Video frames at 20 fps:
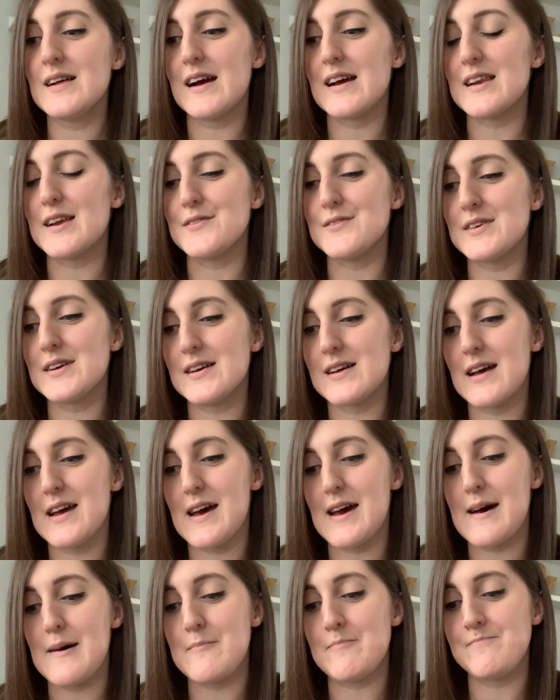I love it.
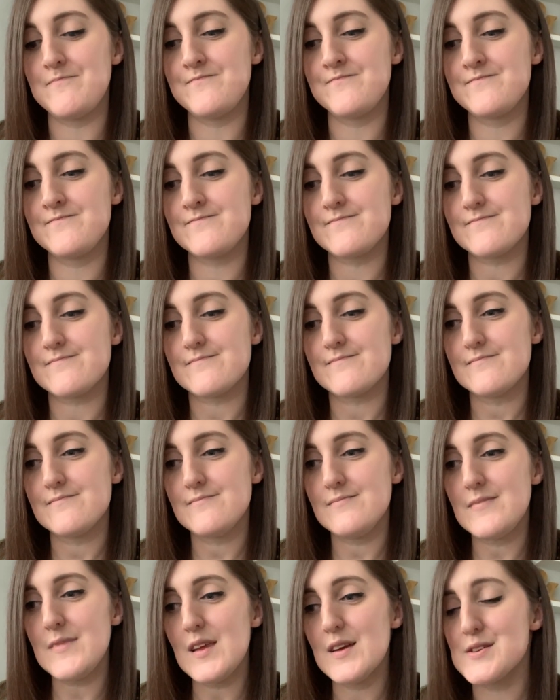
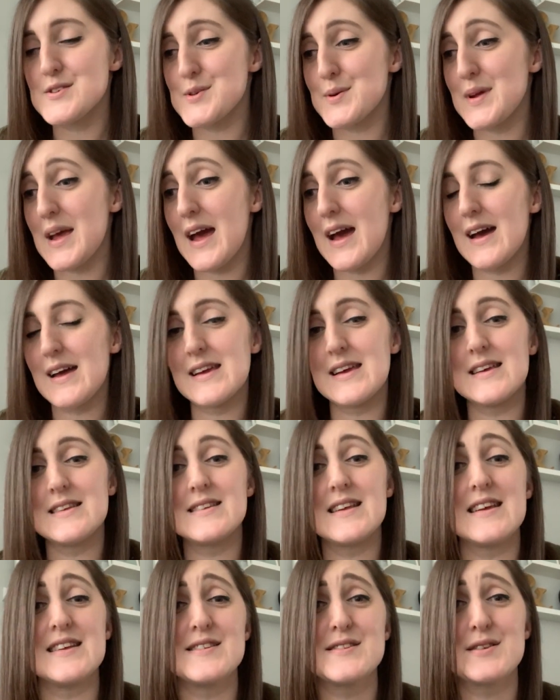So yeah,
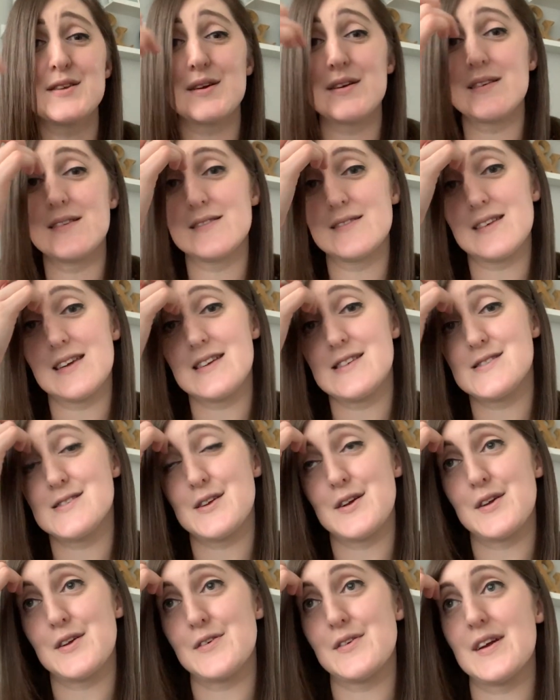he's doing
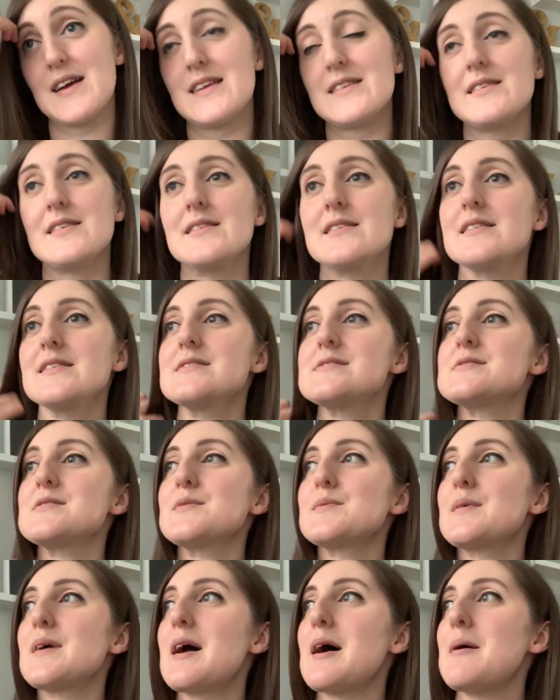great.
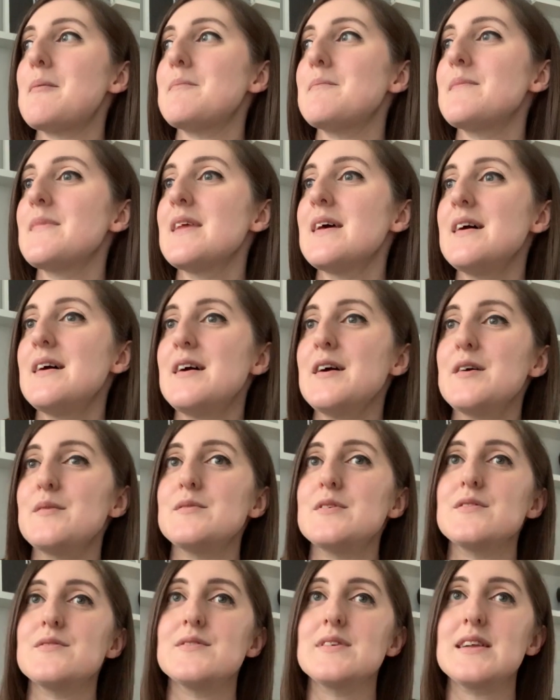So
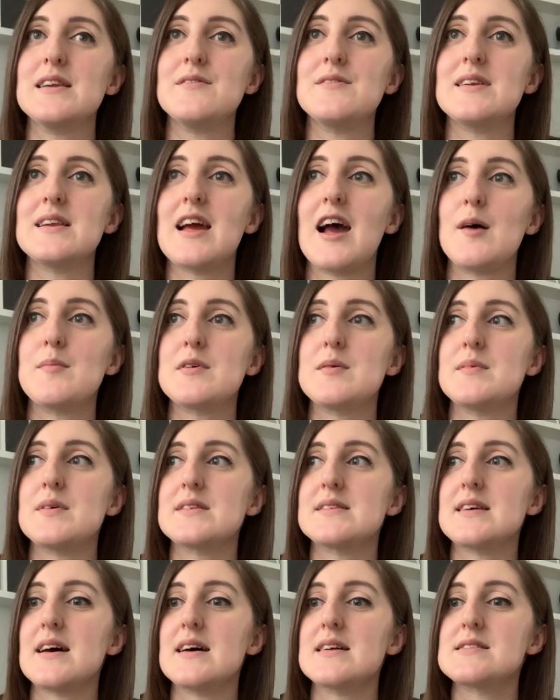we're really, really happy
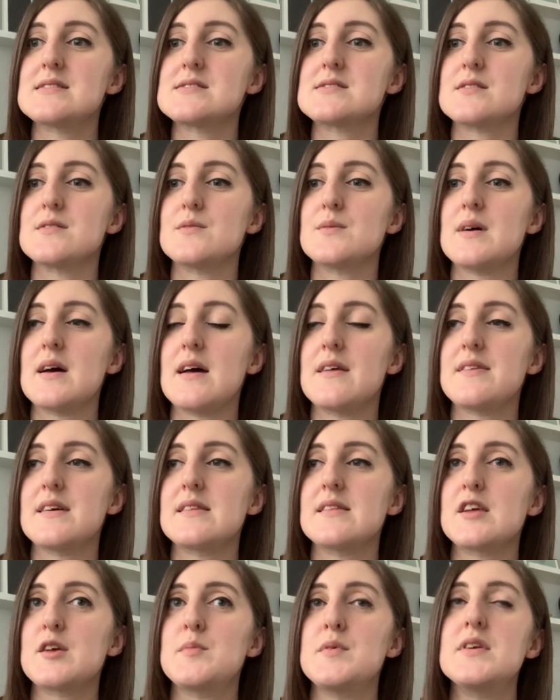about that. So I think
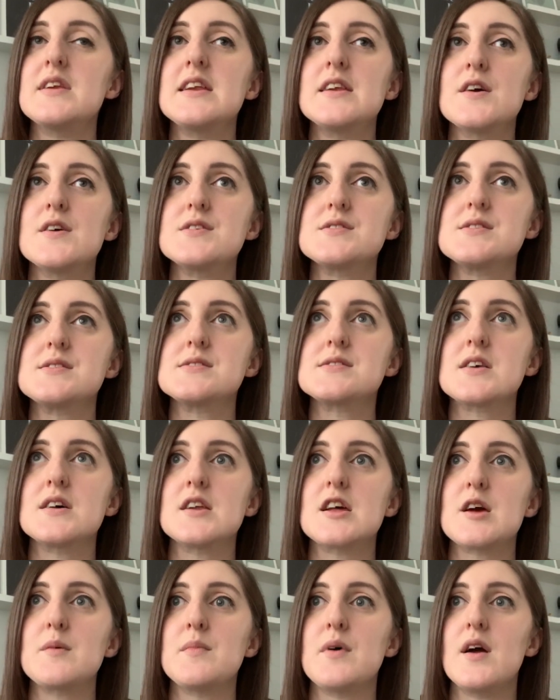the community nurse is
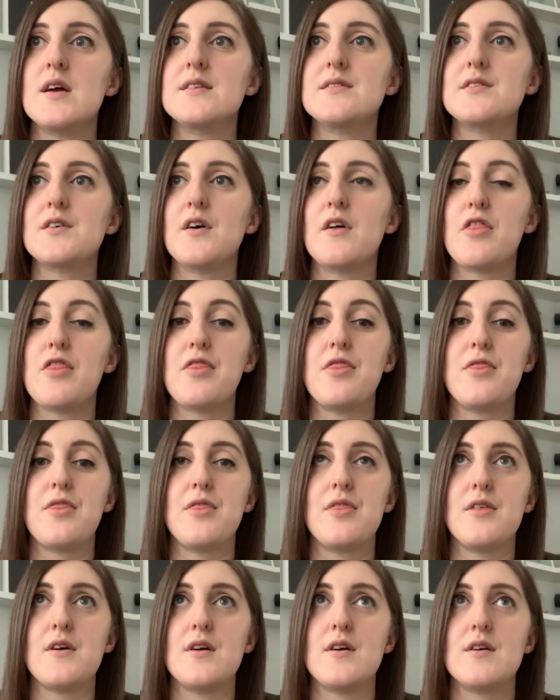going to come out on
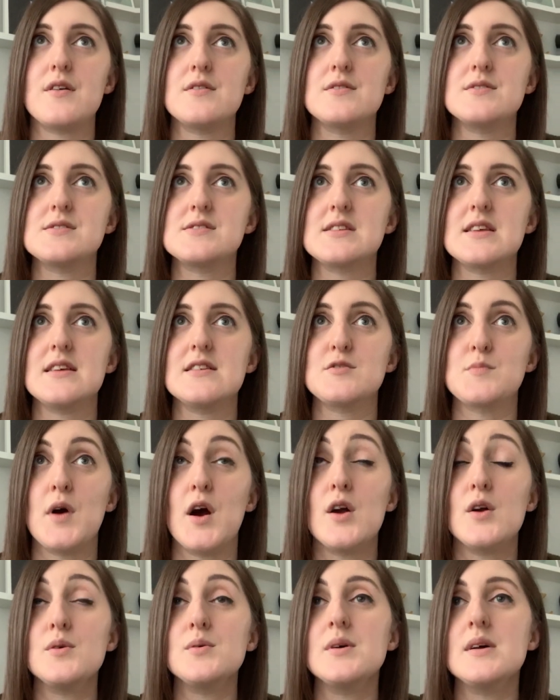Thursday,
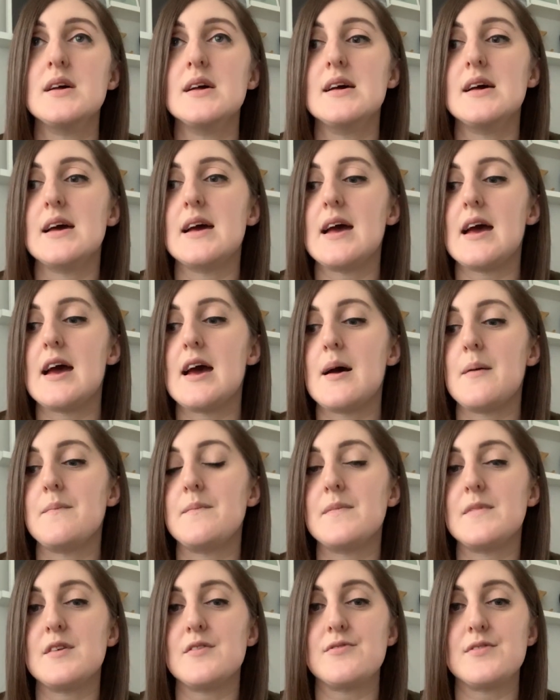tomorrow,
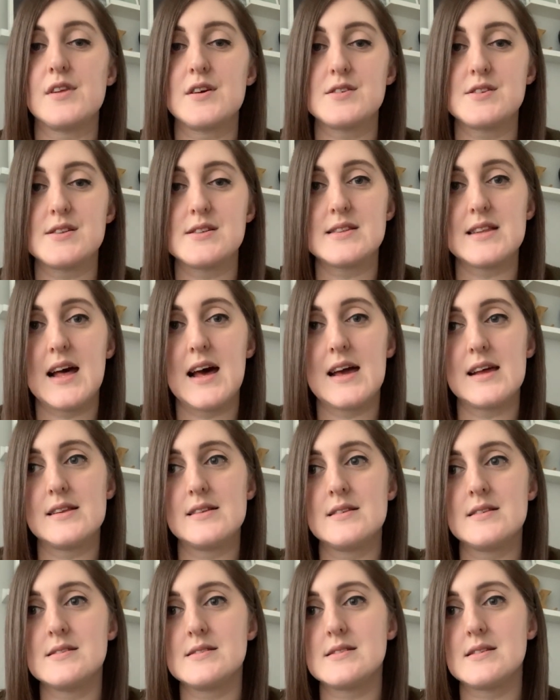to flush his
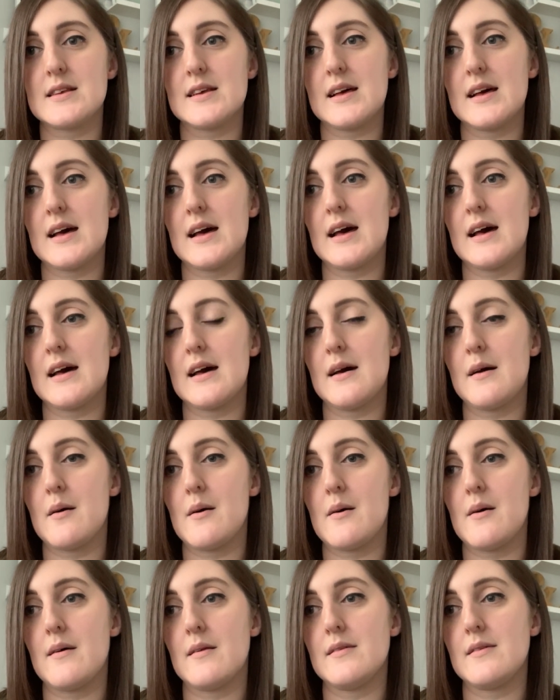lines,
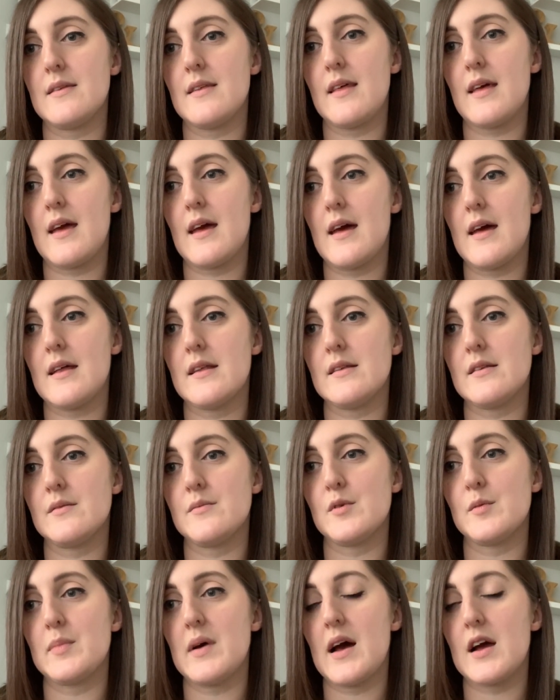and then
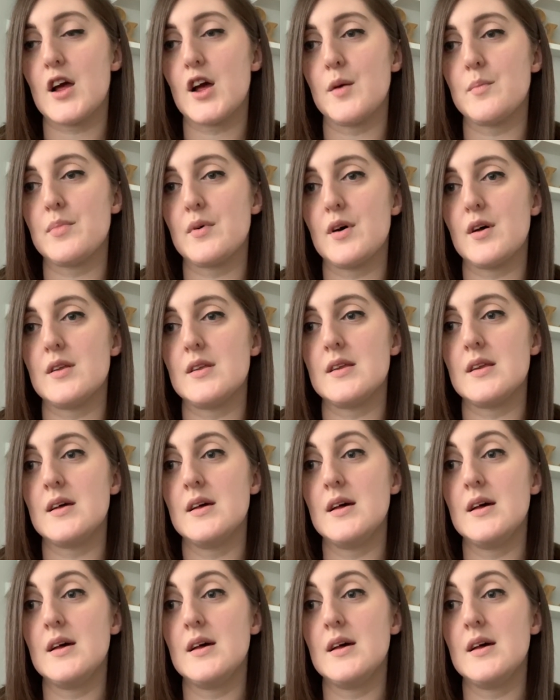we're back up on